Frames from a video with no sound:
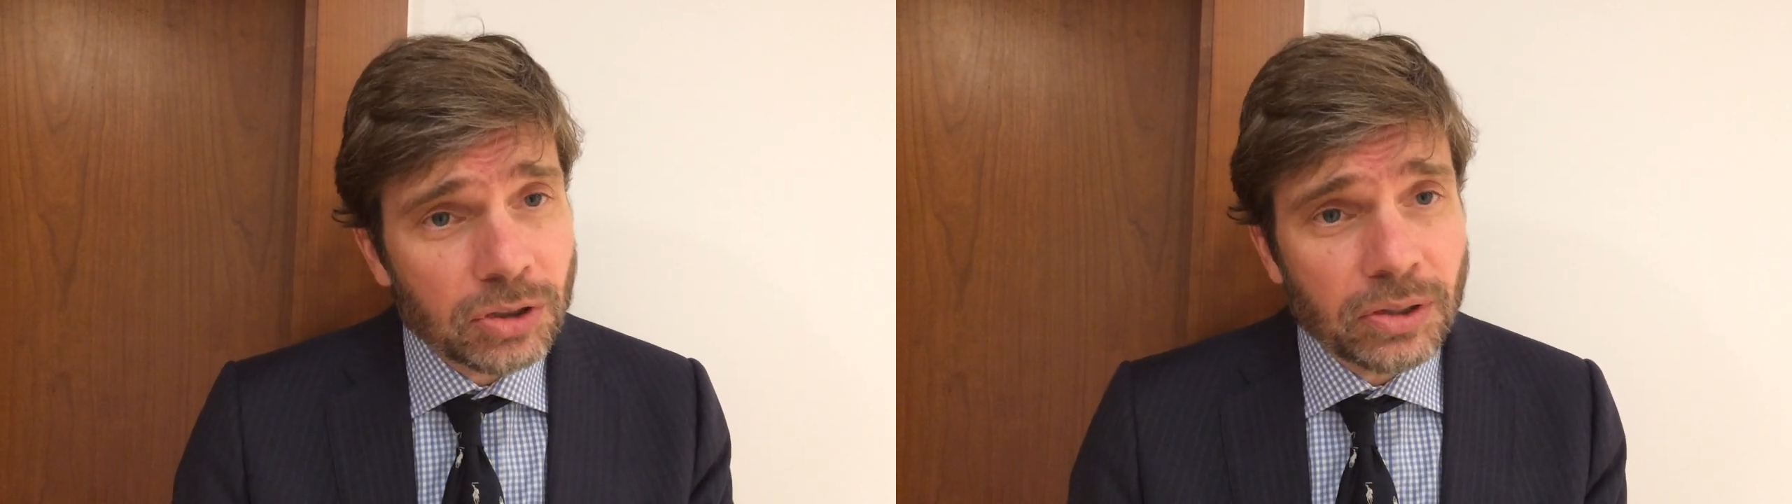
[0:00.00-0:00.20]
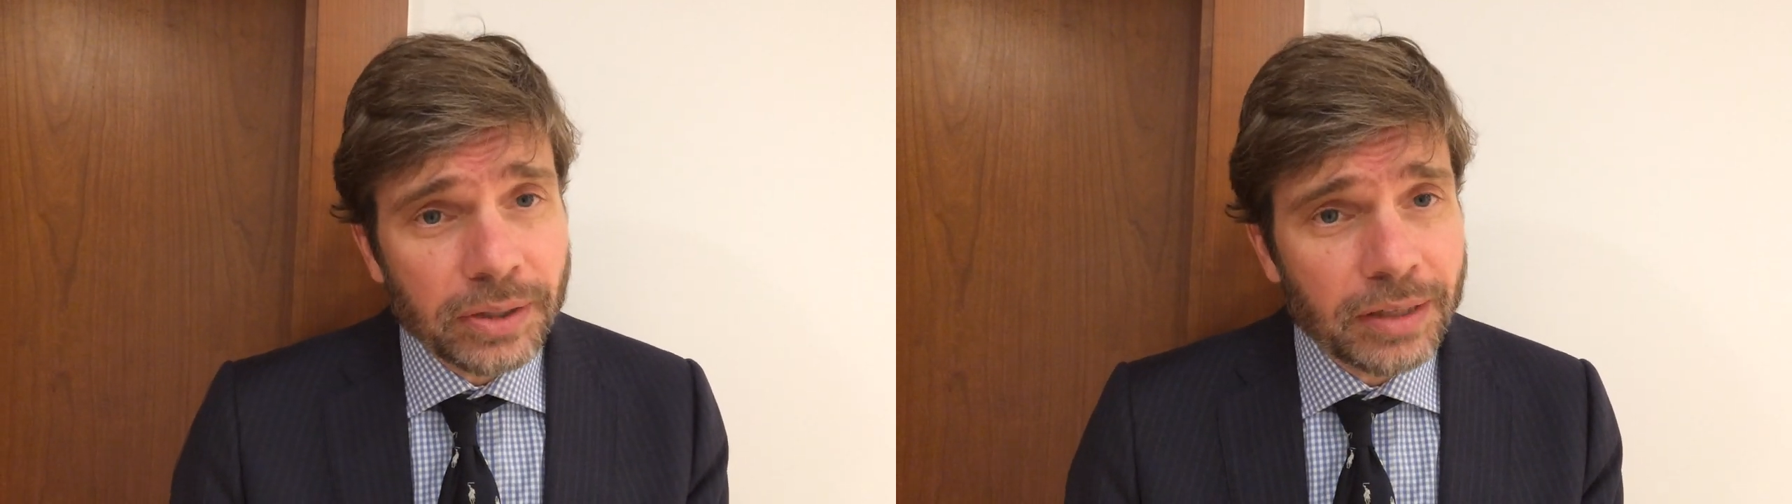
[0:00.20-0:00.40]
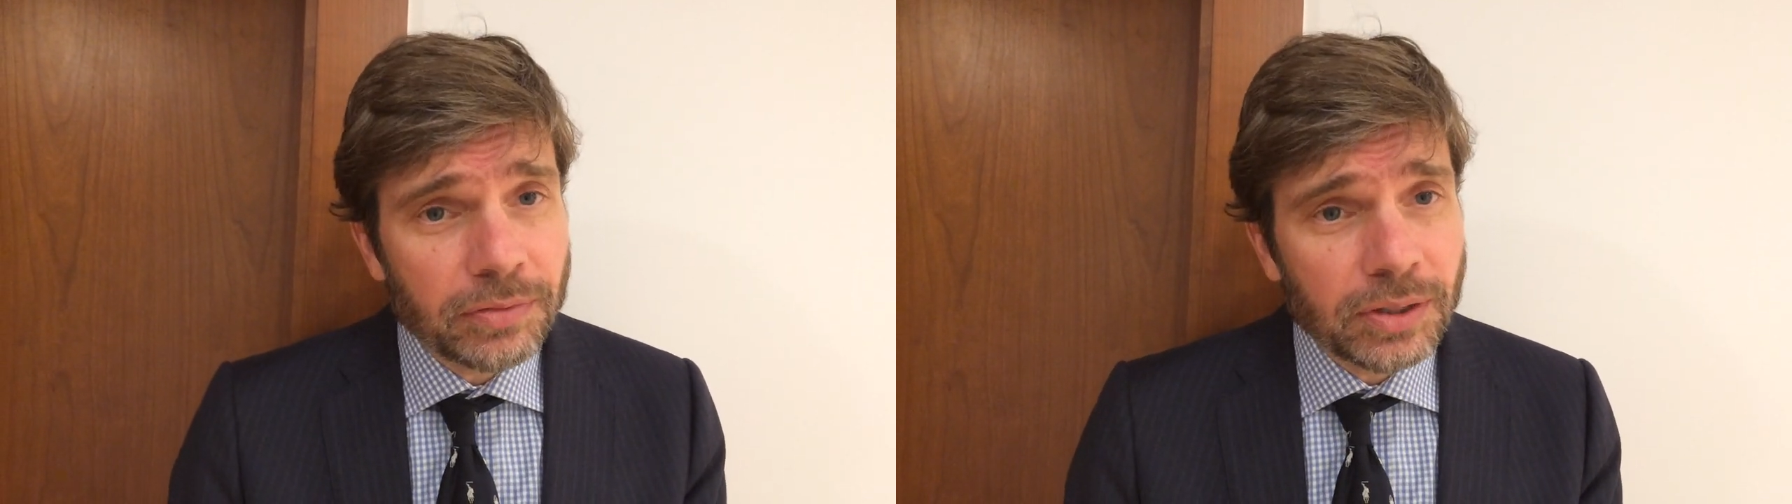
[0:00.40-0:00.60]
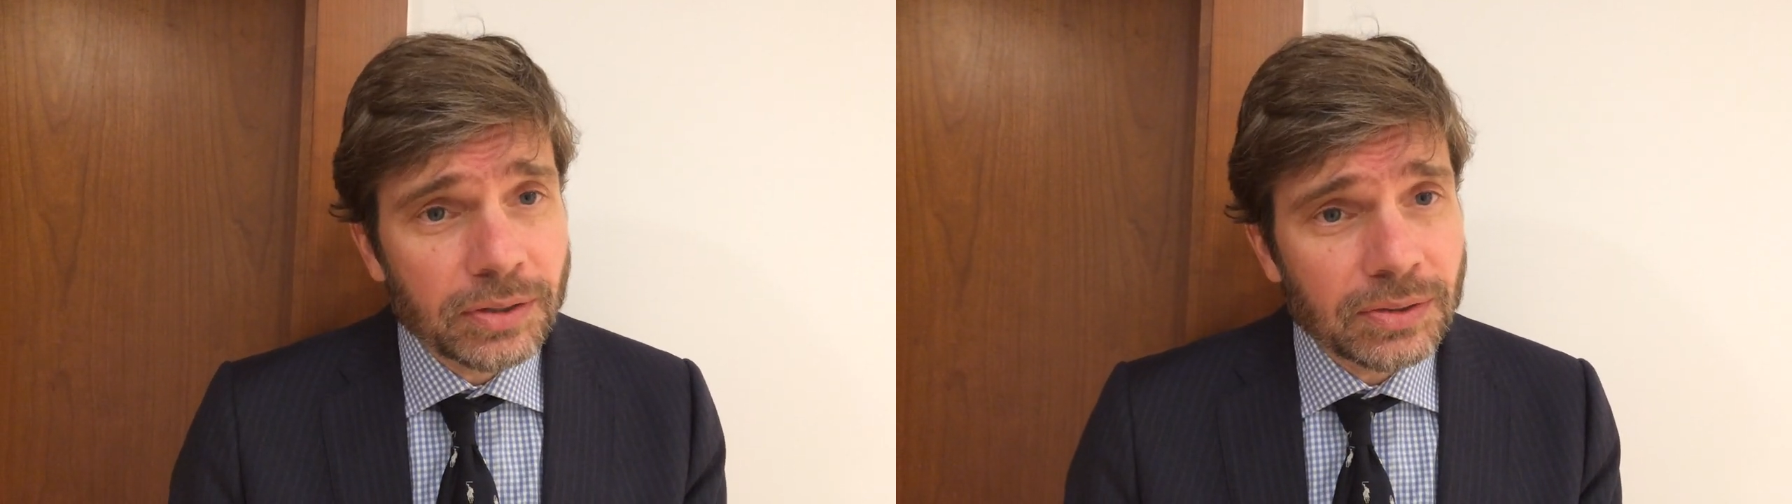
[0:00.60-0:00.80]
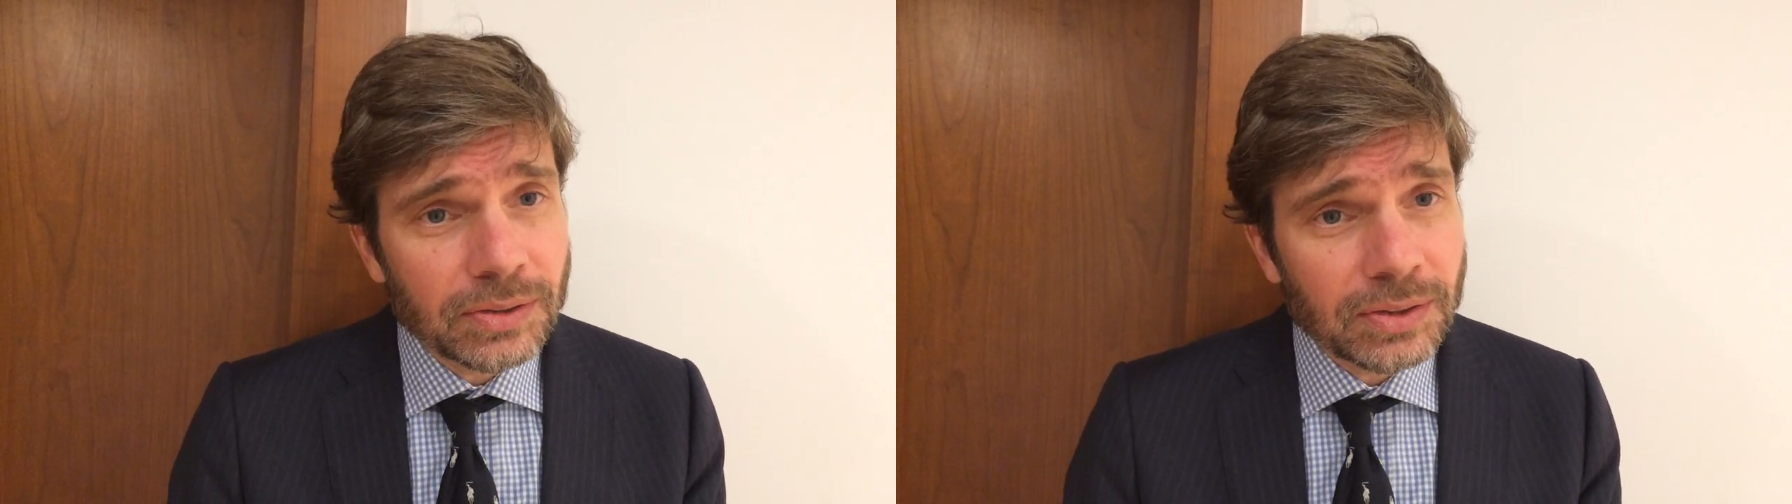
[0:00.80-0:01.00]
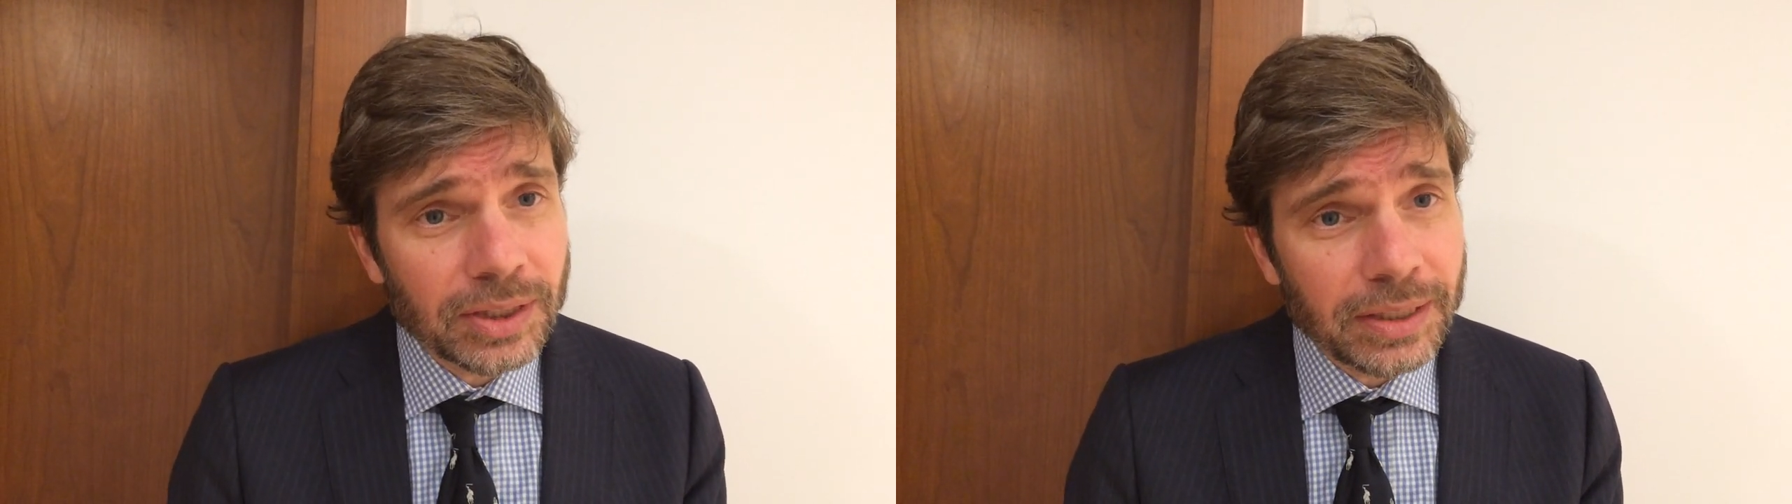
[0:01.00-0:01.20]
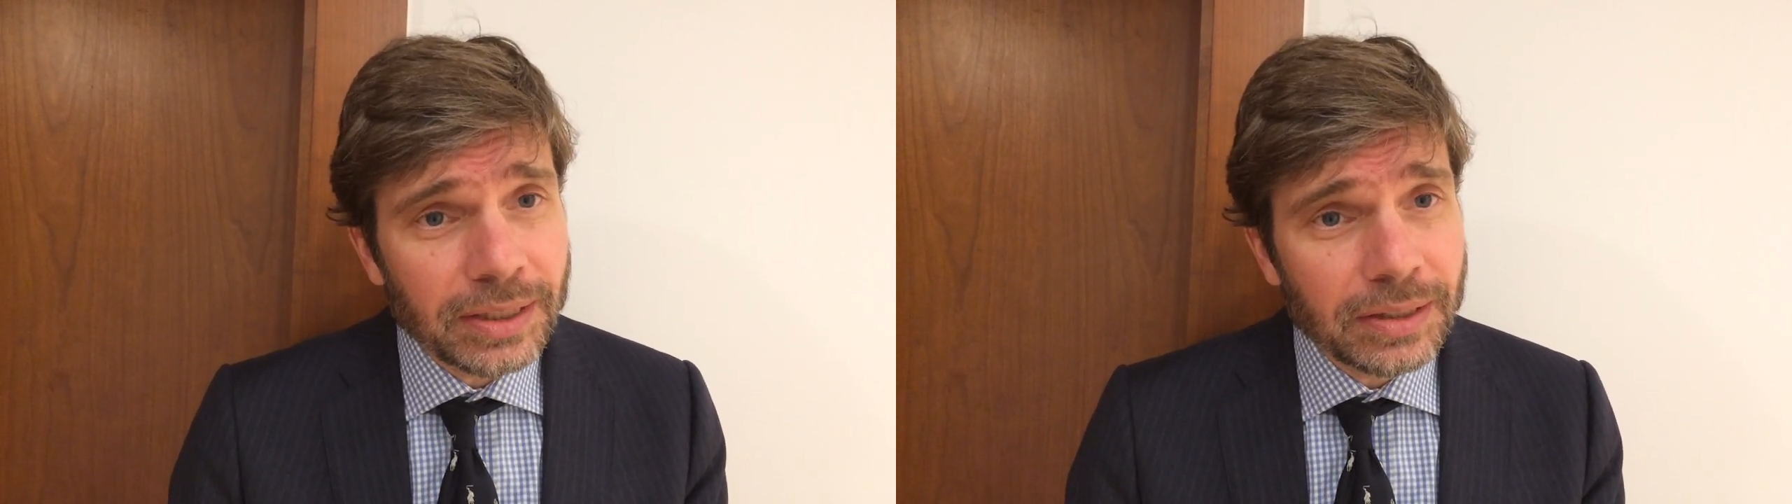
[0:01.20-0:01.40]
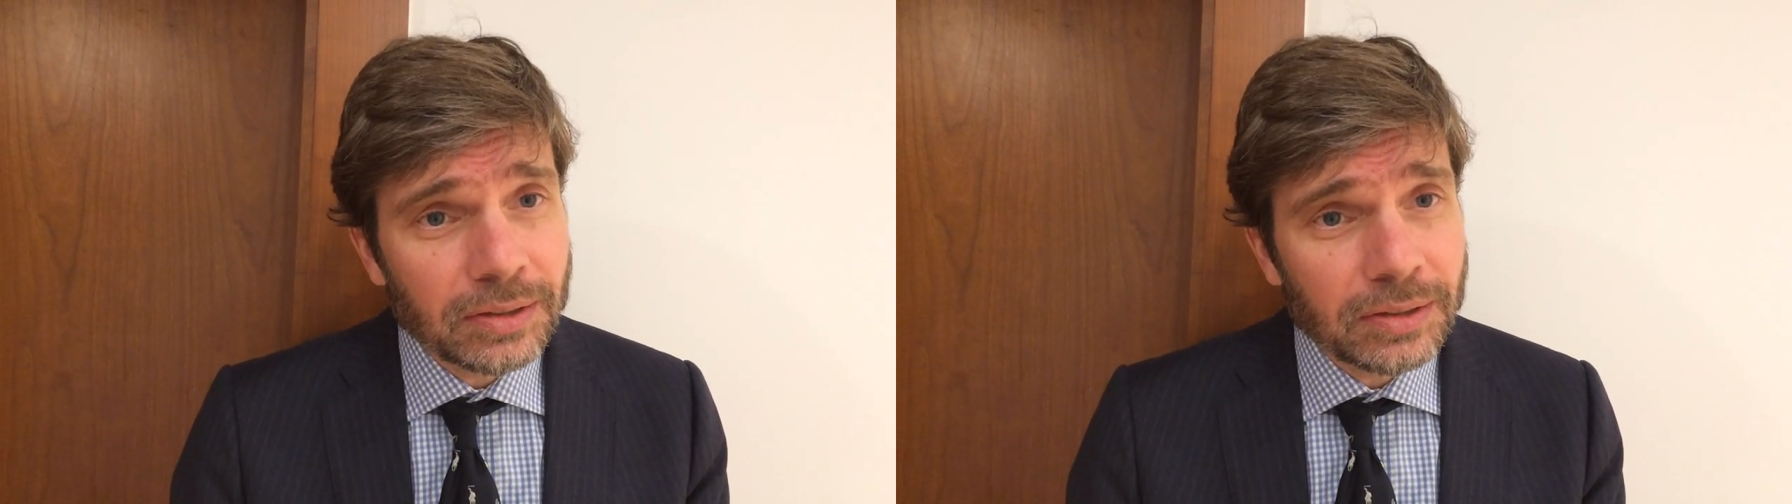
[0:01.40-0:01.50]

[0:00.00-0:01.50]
to look at the evidence and say